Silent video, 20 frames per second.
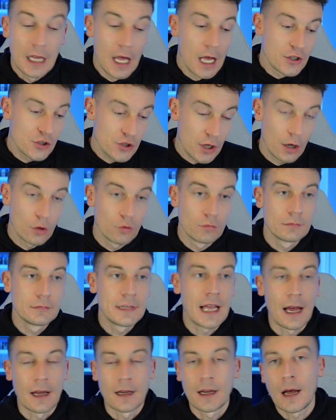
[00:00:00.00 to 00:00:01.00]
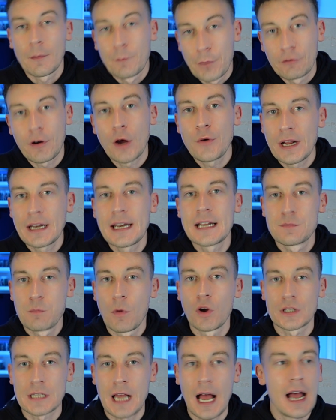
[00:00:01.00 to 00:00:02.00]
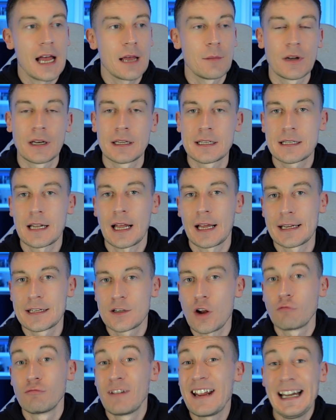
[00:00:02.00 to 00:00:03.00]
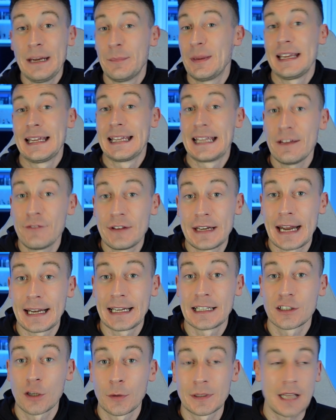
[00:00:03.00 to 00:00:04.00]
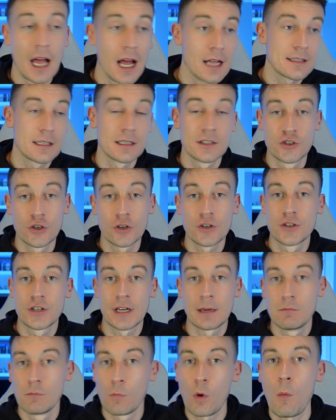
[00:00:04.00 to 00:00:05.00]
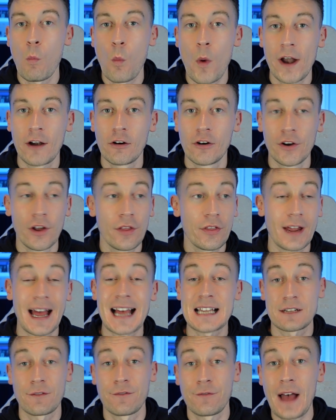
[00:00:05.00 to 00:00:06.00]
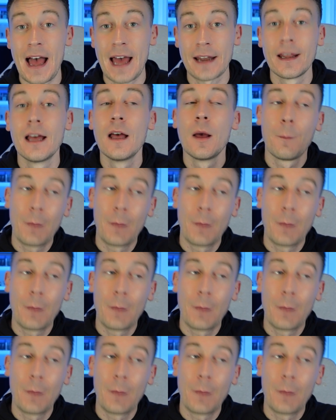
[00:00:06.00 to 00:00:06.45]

So yeah, Perrone needs more time, and he's not really being given any, so it's hard to judge him one way or another as a fan.